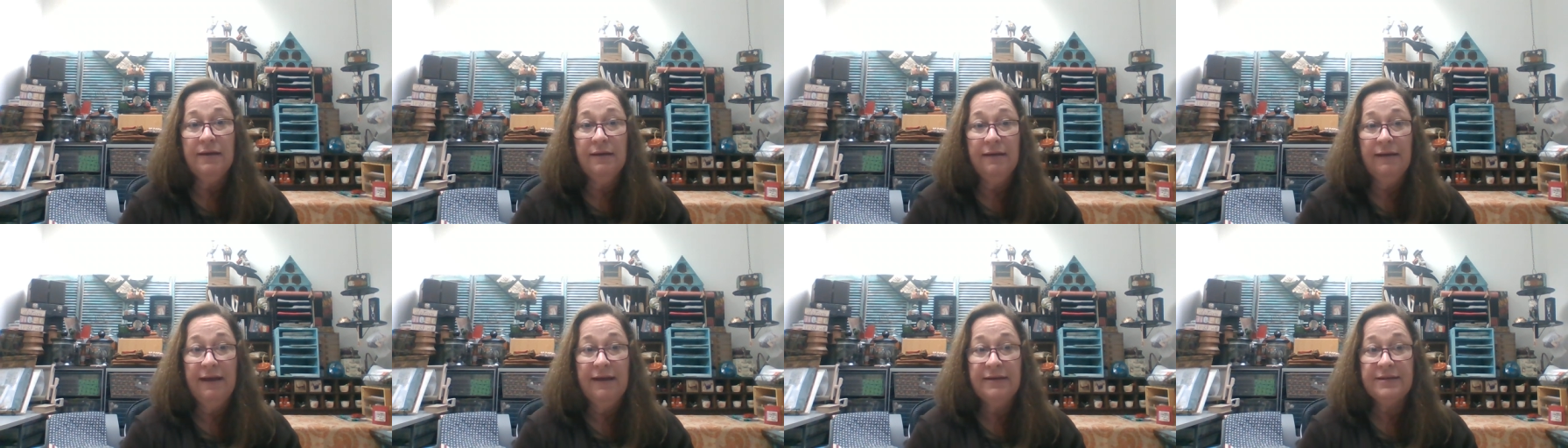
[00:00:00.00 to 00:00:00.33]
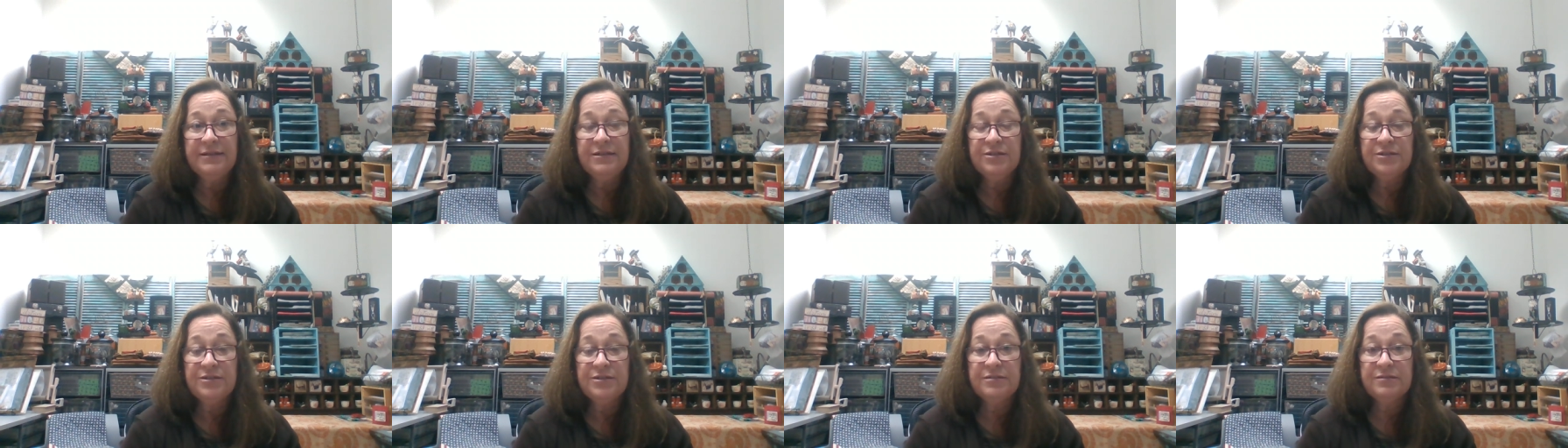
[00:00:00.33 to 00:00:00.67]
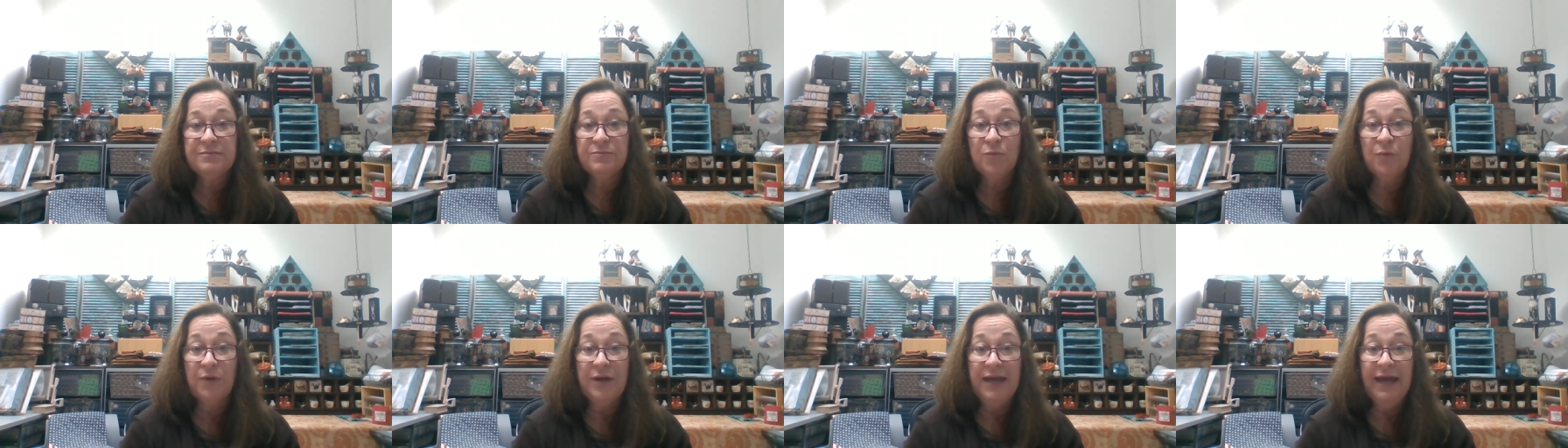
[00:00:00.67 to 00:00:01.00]
I just,
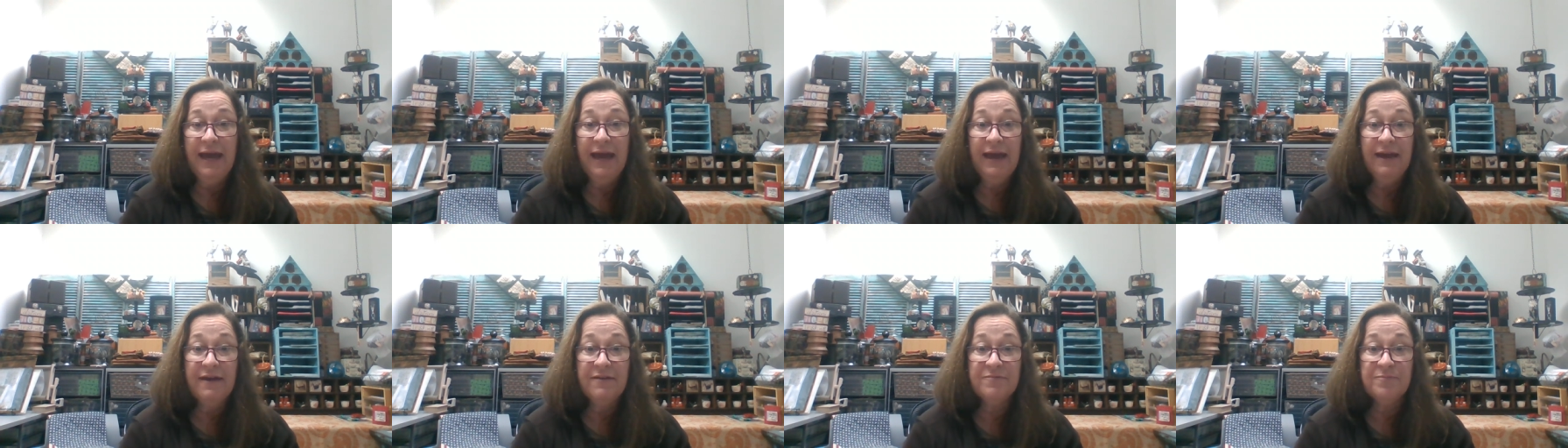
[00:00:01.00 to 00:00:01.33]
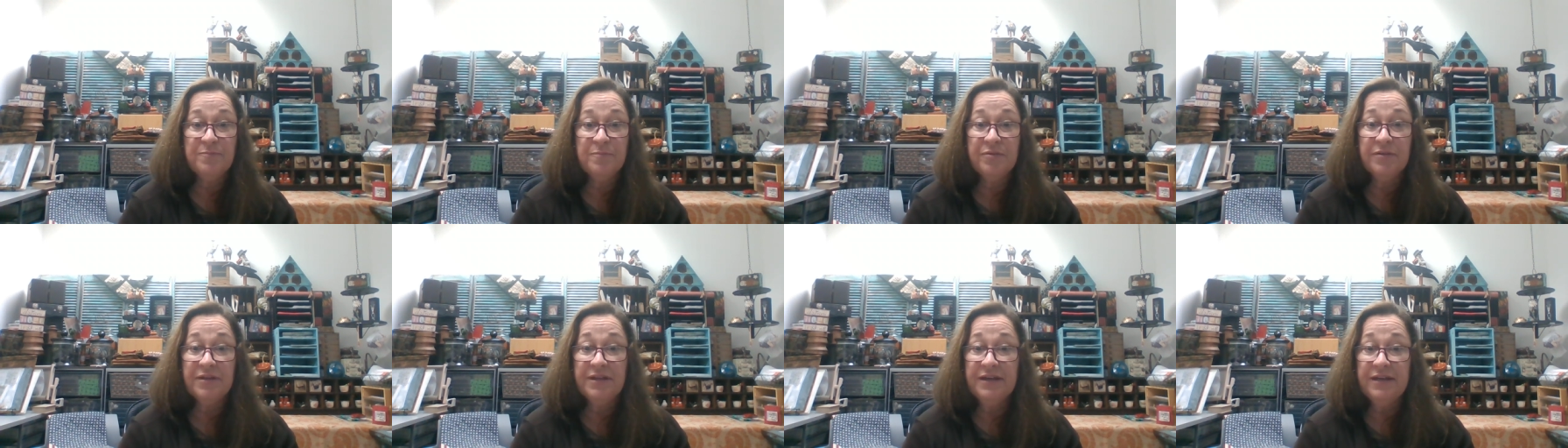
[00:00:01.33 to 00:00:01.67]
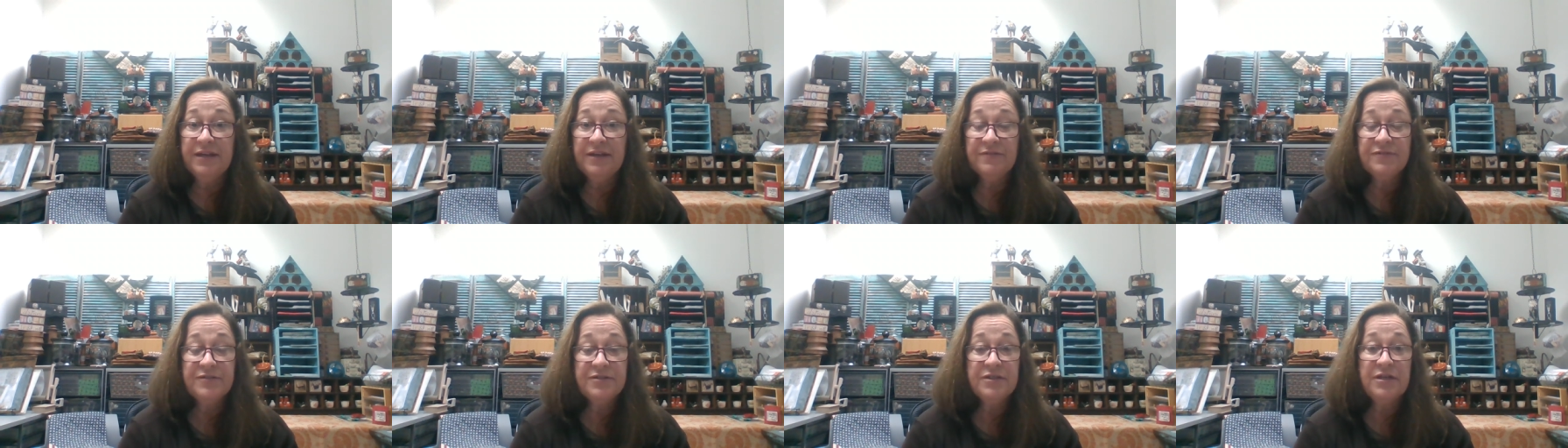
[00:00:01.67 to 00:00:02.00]
we have
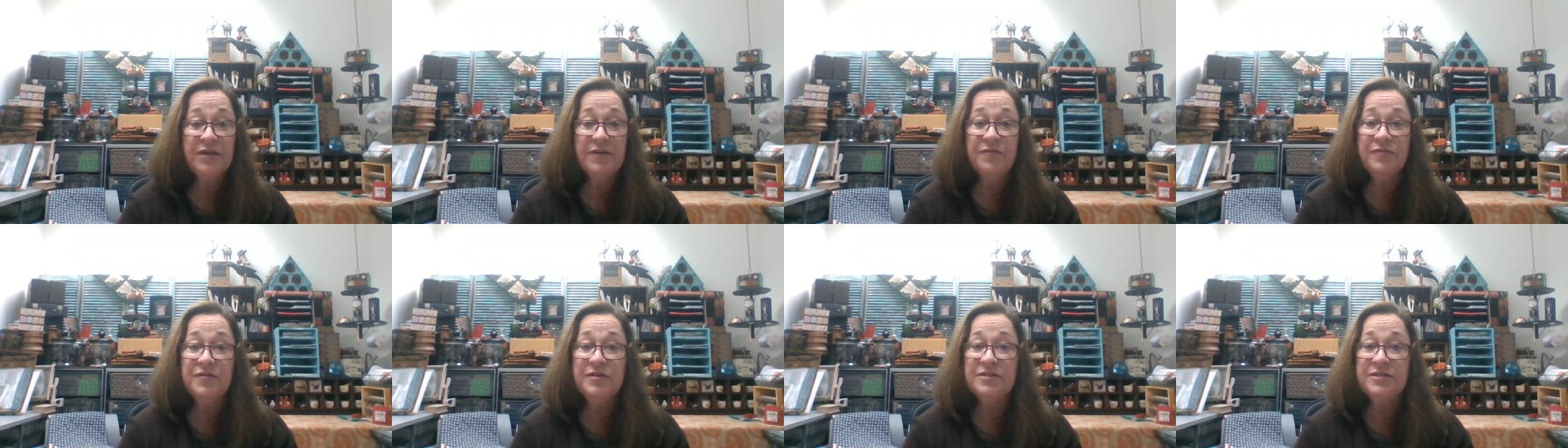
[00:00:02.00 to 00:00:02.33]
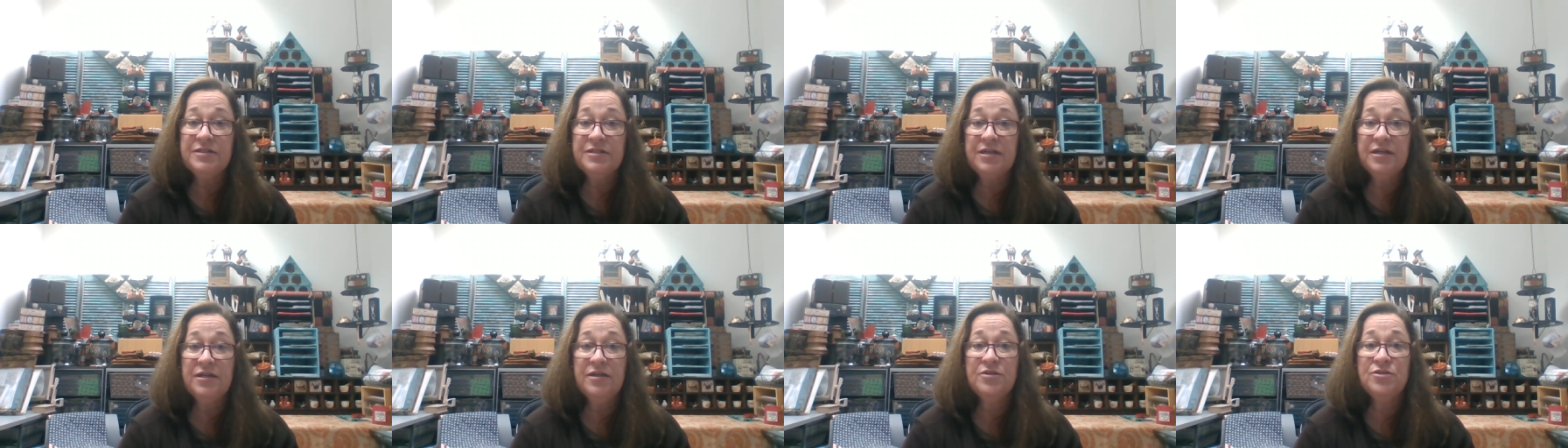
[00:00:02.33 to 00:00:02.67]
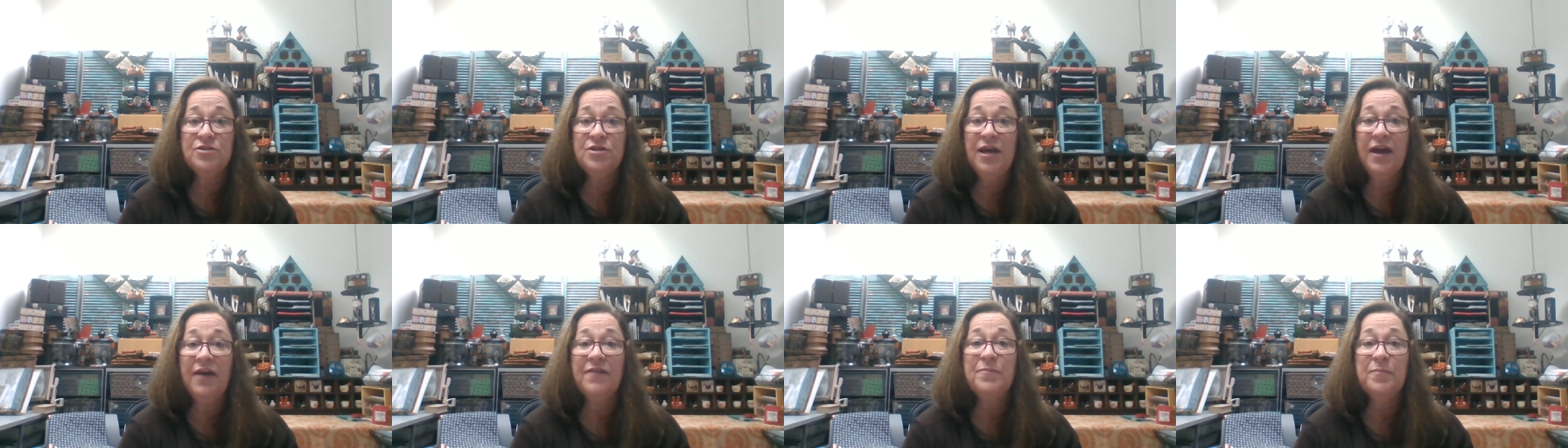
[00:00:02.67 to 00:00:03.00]
plenty of stuff to stitch.
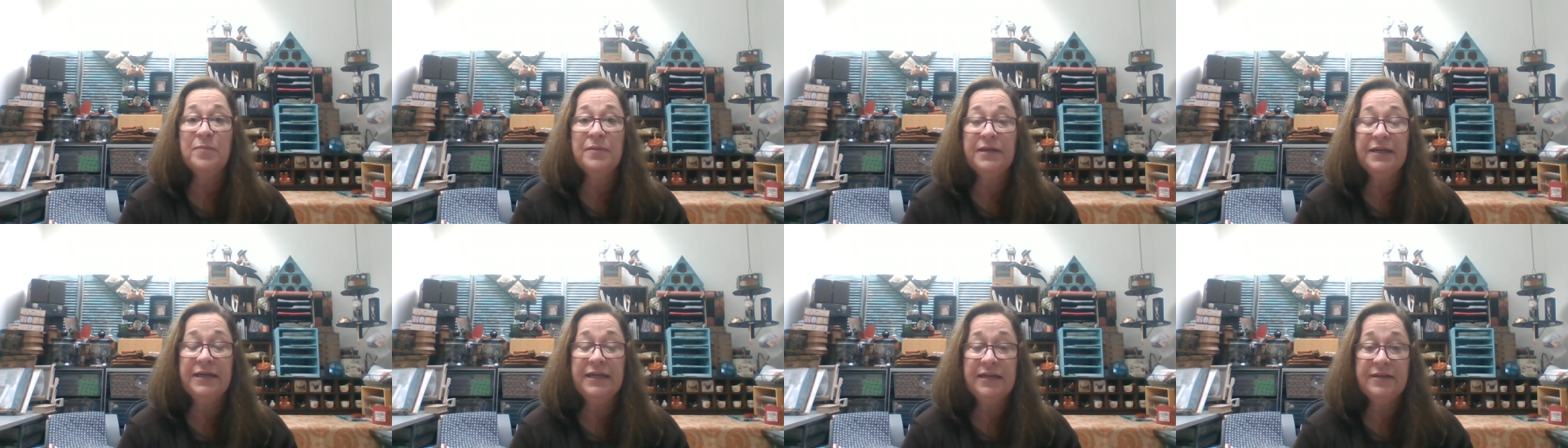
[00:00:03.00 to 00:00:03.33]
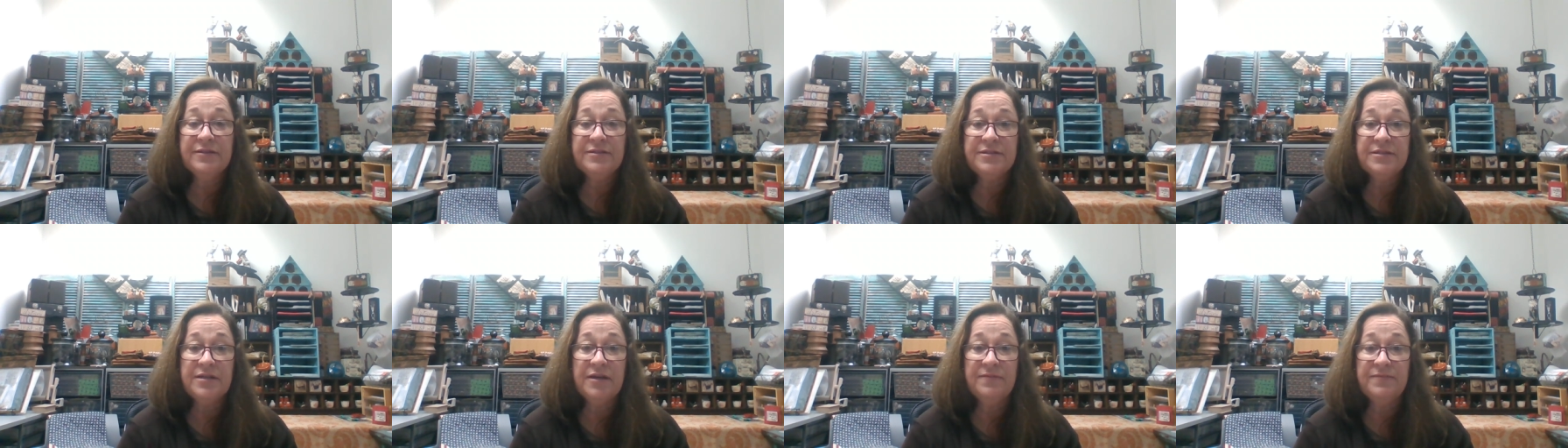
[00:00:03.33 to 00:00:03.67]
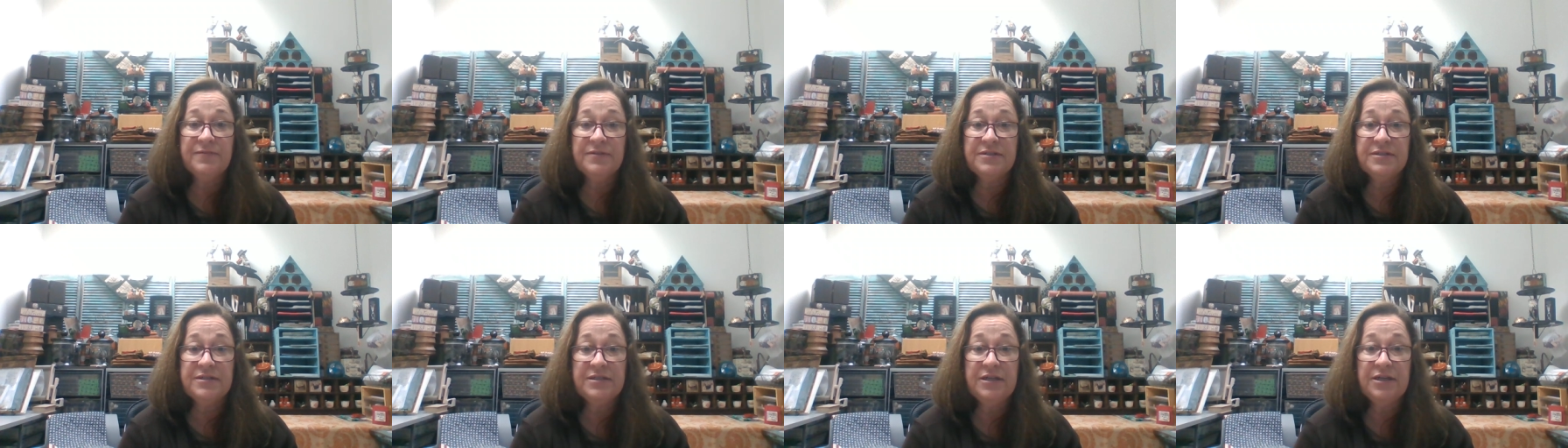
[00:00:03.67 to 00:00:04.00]
I have plenty of stuff
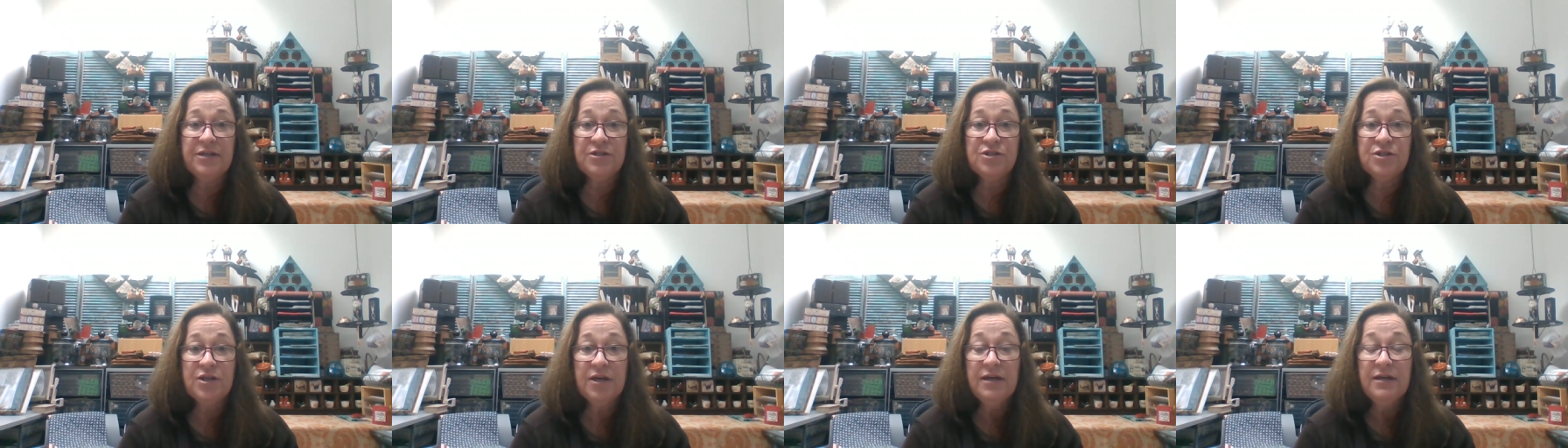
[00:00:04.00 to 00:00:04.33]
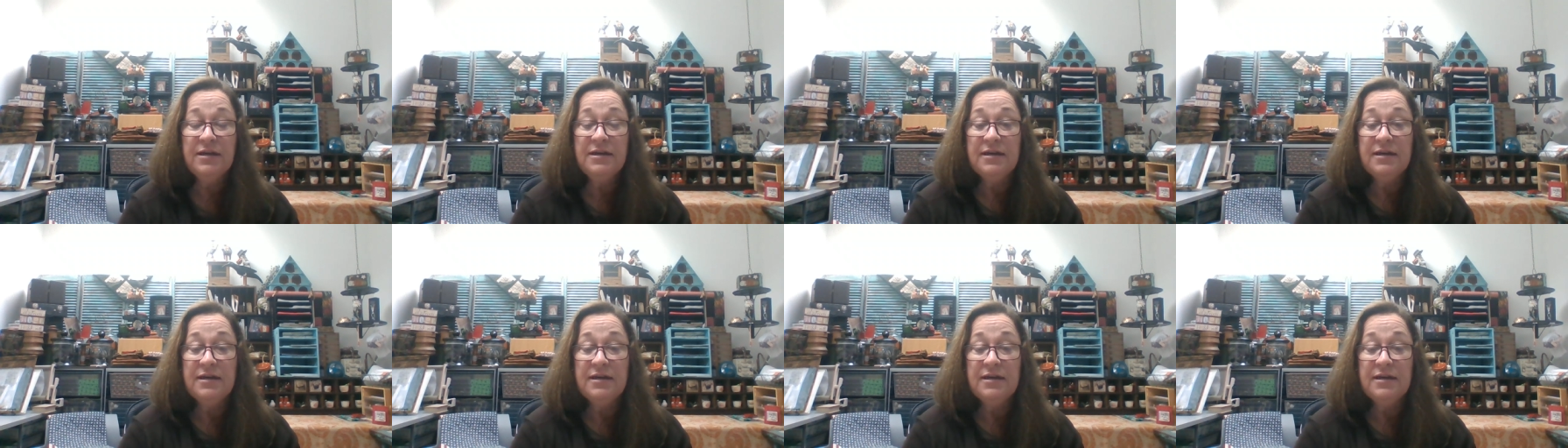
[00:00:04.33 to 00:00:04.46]
to stitch.